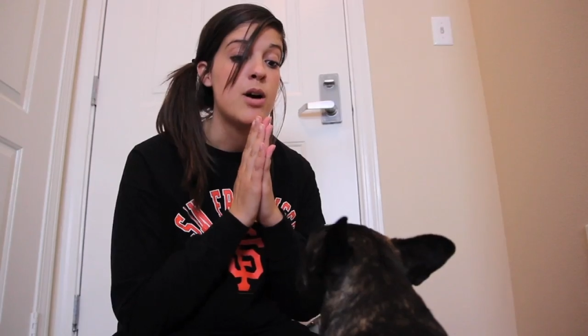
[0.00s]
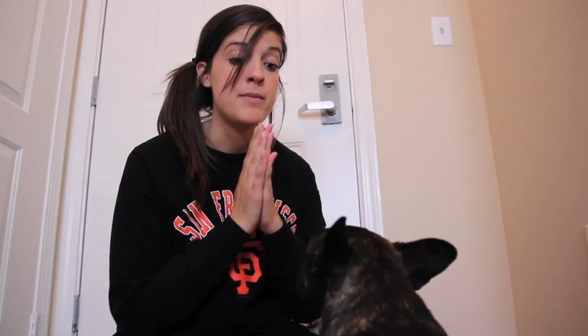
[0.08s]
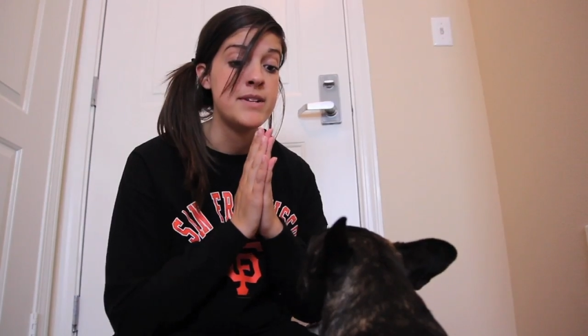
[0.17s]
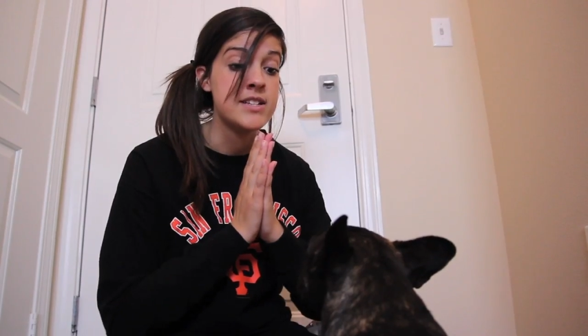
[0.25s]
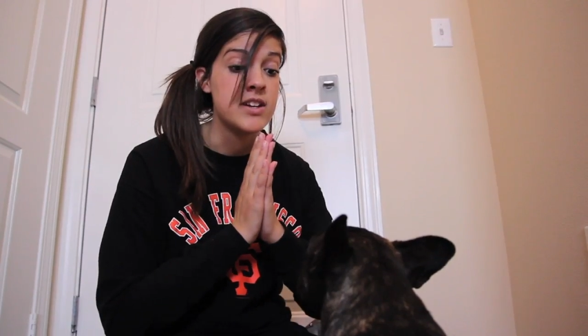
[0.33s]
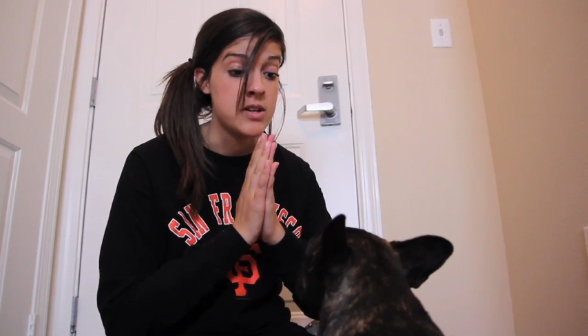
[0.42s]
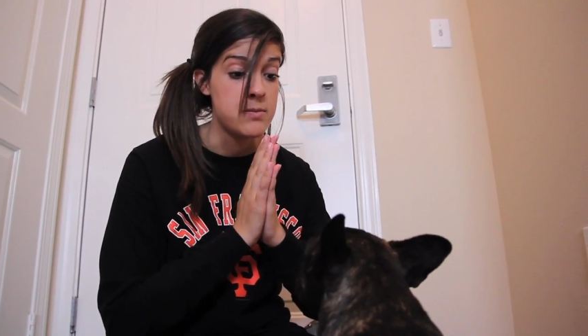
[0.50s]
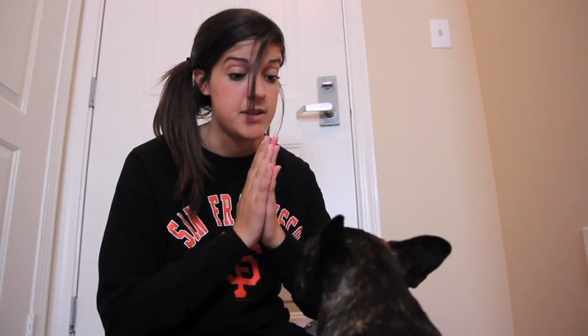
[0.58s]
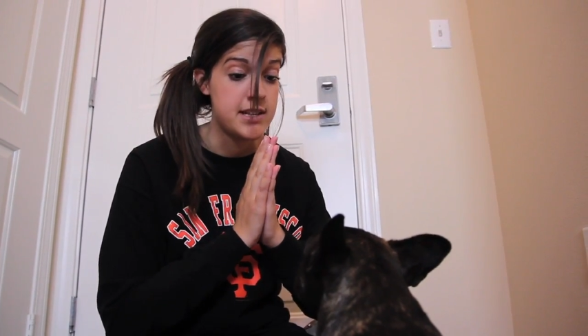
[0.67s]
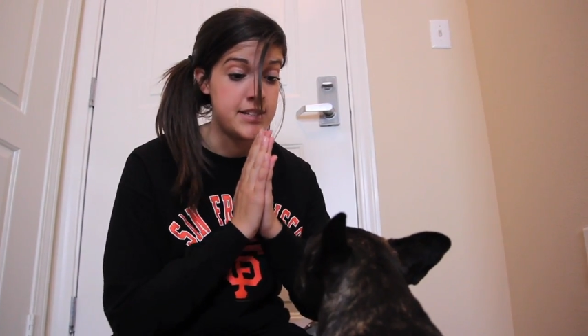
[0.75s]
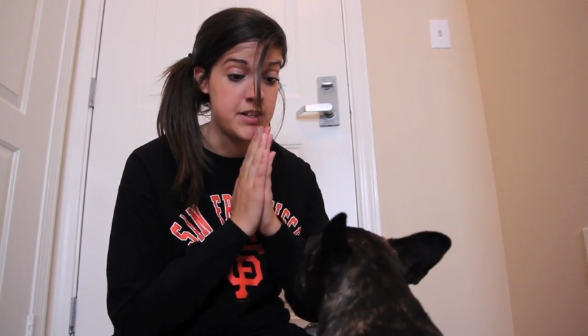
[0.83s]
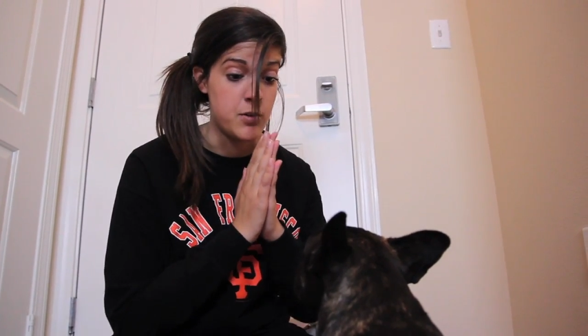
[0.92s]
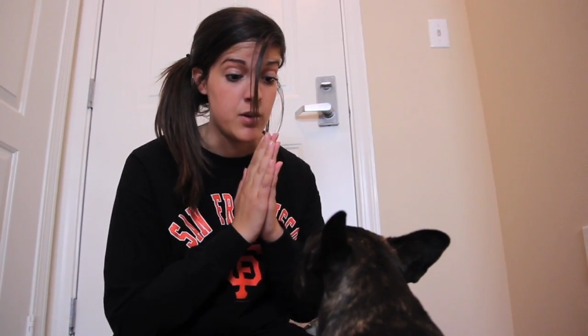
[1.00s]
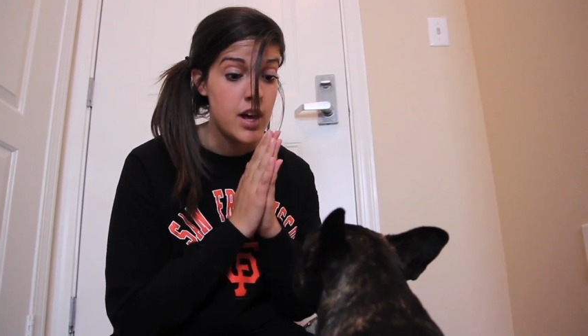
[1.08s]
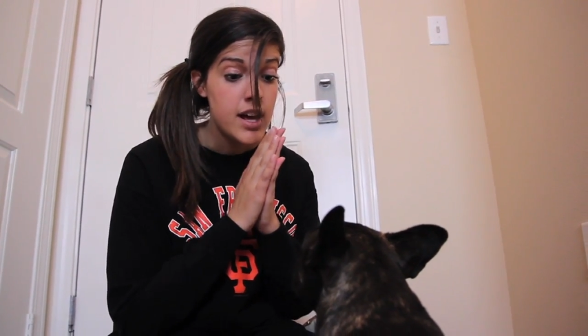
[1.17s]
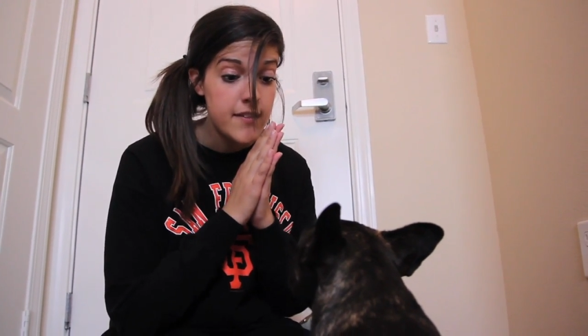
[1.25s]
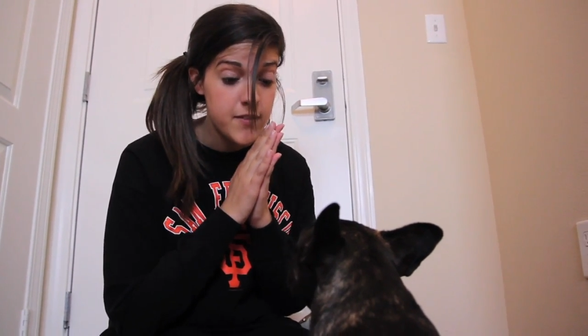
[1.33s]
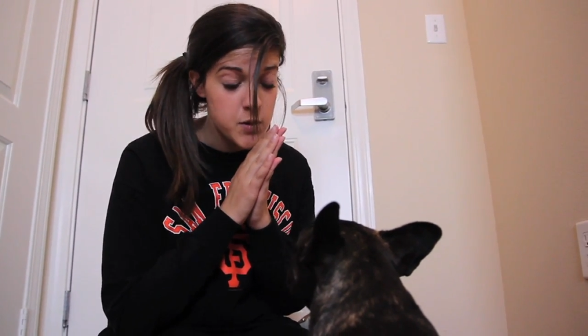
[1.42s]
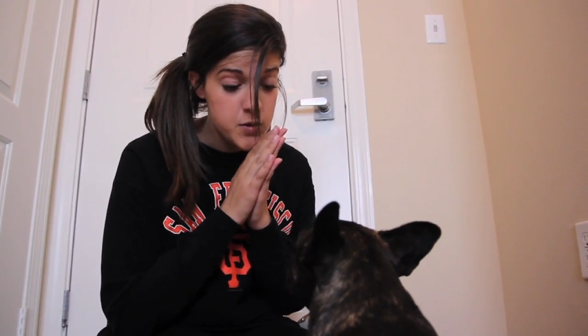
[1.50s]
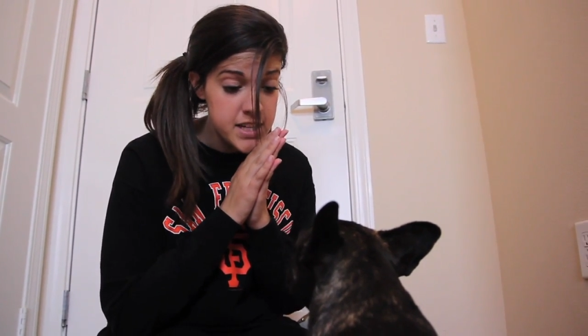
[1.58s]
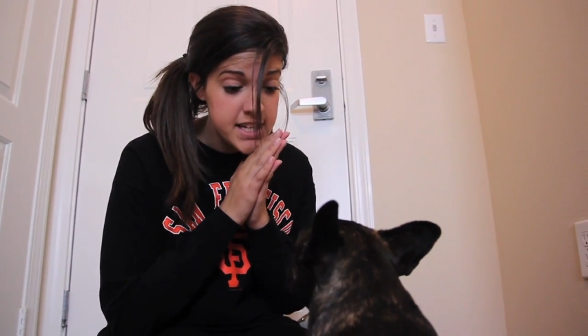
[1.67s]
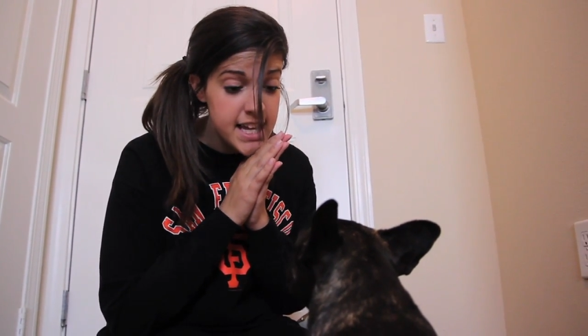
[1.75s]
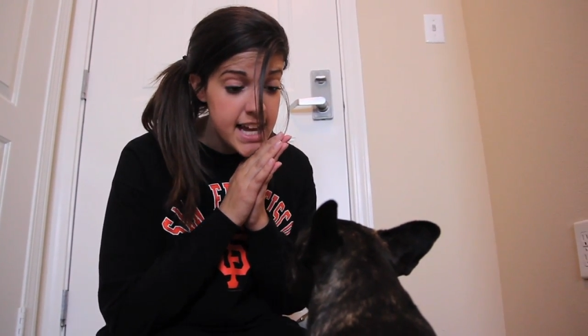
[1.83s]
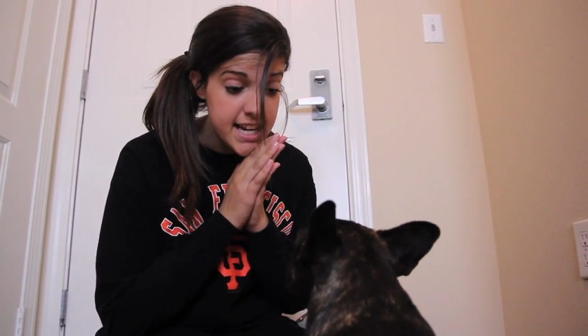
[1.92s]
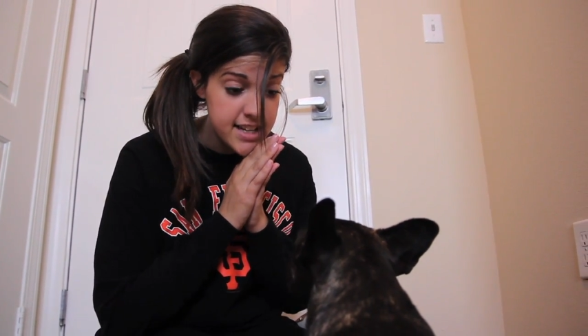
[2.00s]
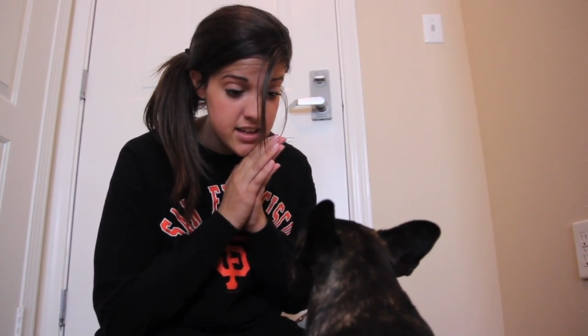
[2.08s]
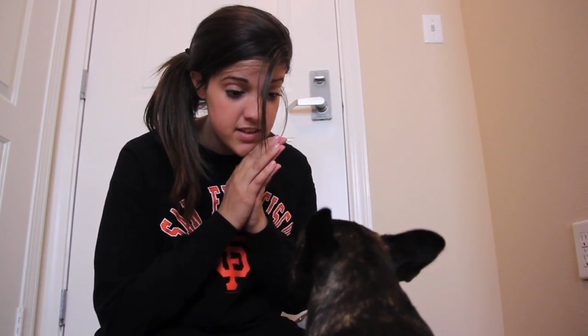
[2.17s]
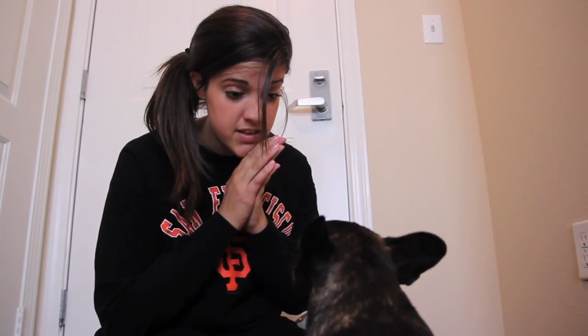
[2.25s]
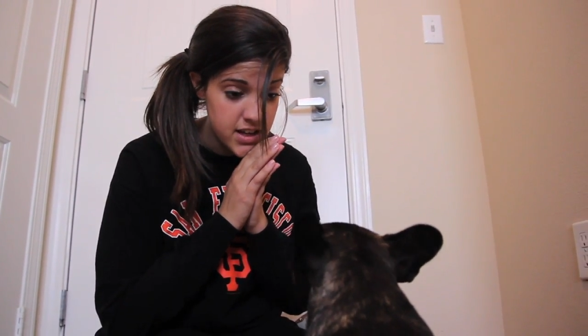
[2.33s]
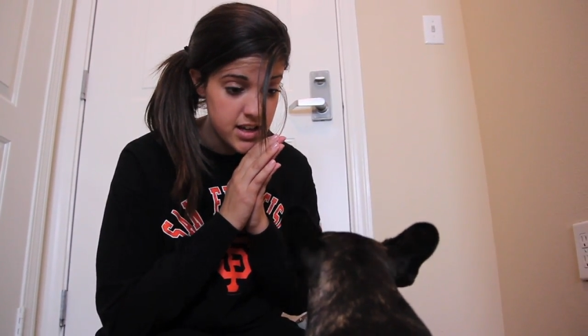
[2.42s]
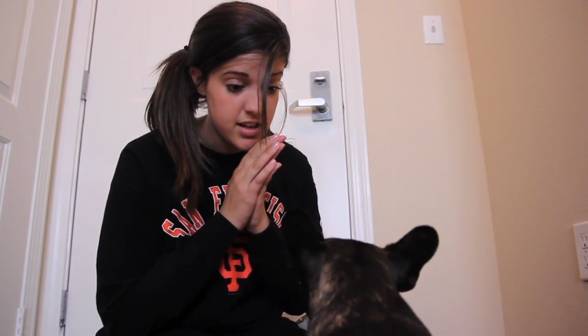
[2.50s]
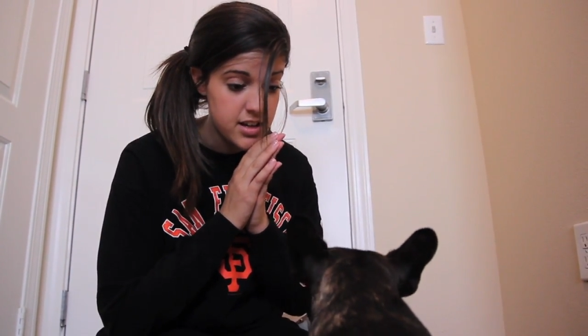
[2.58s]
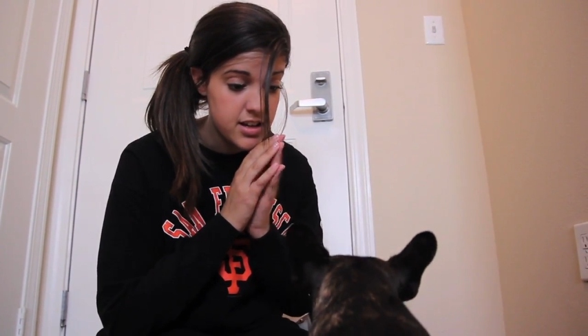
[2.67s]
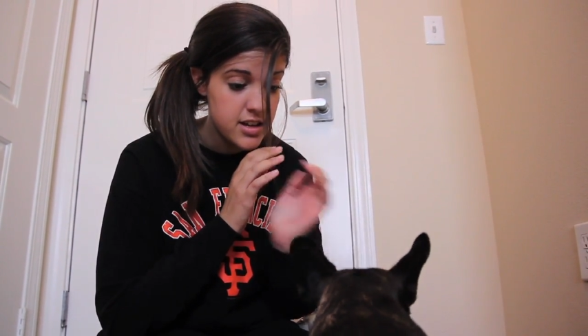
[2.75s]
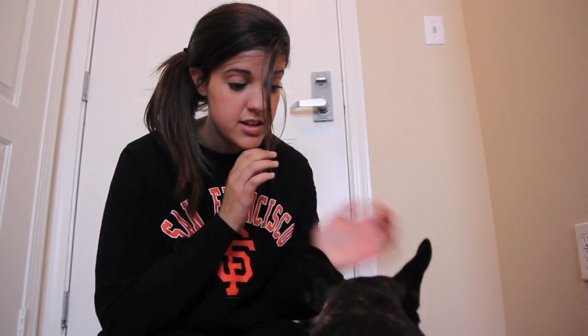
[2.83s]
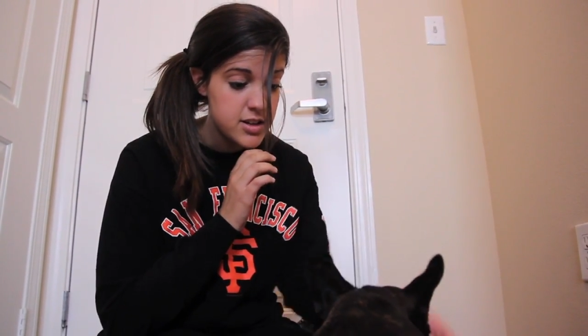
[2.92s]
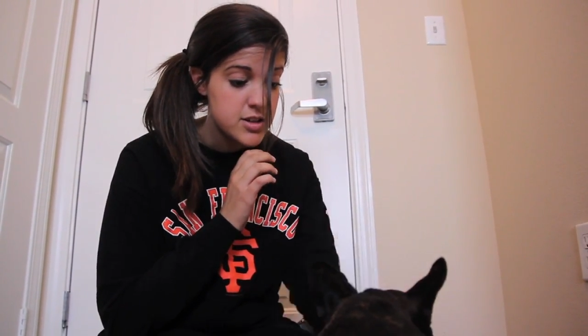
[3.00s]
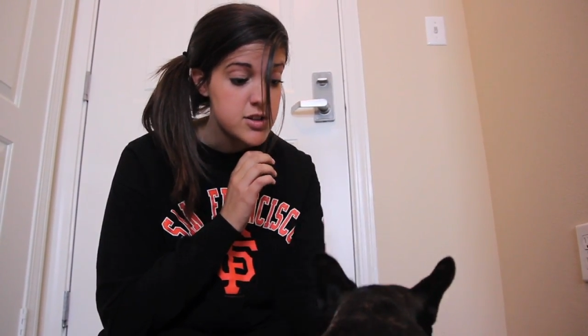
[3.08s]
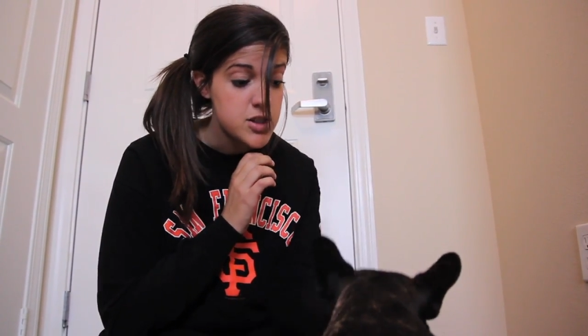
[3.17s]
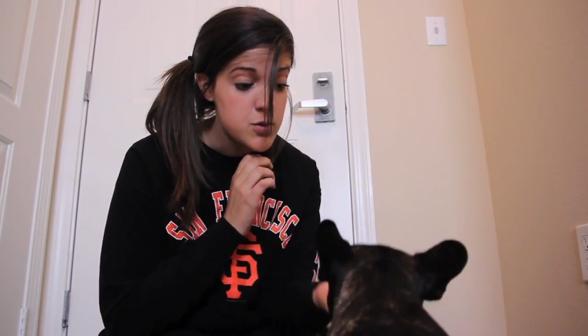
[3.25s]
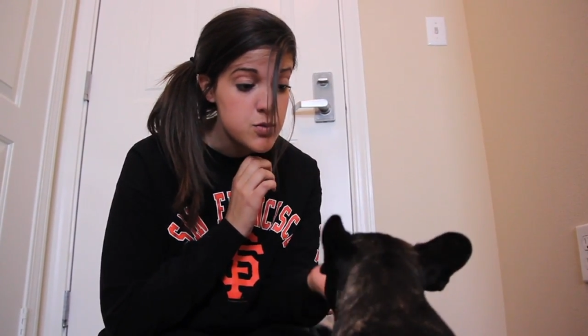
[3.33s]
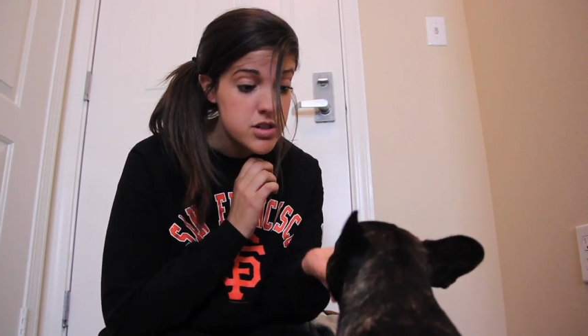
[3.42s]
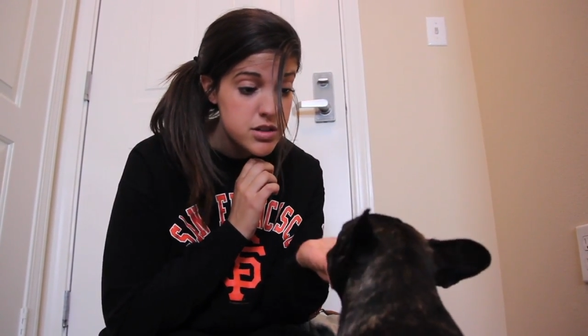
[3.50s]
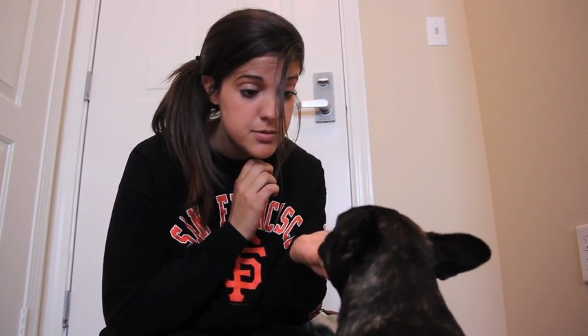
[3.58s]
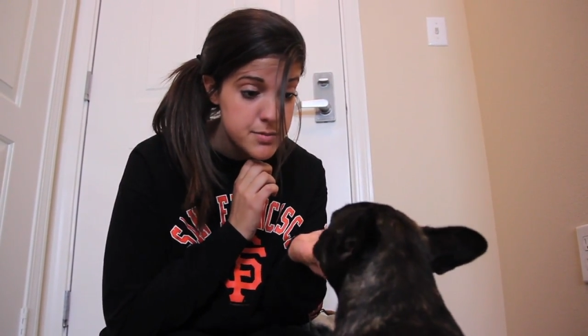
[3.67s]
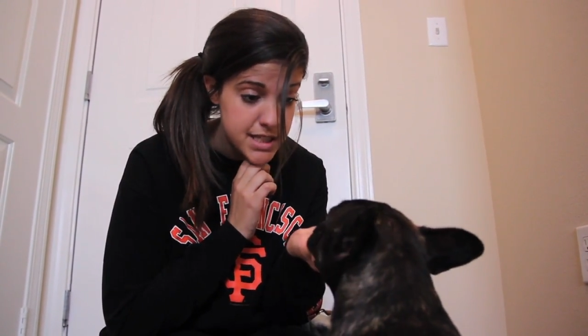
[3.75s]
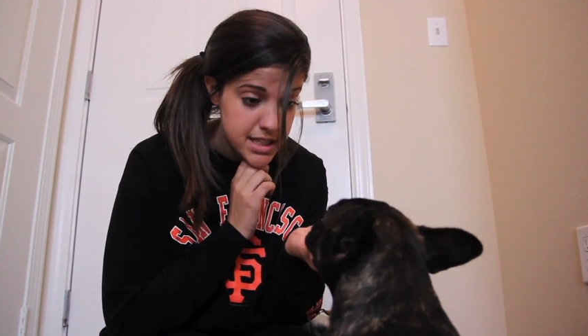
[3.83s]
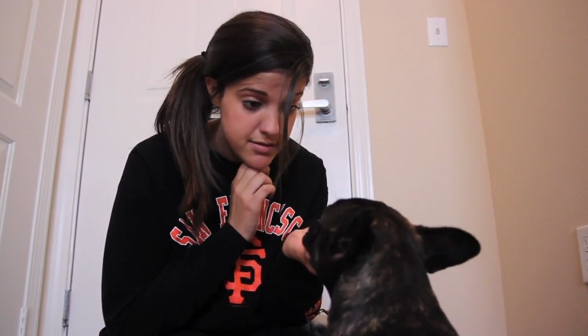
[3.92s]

Mommy's going to miss you. If you need anything, you call me.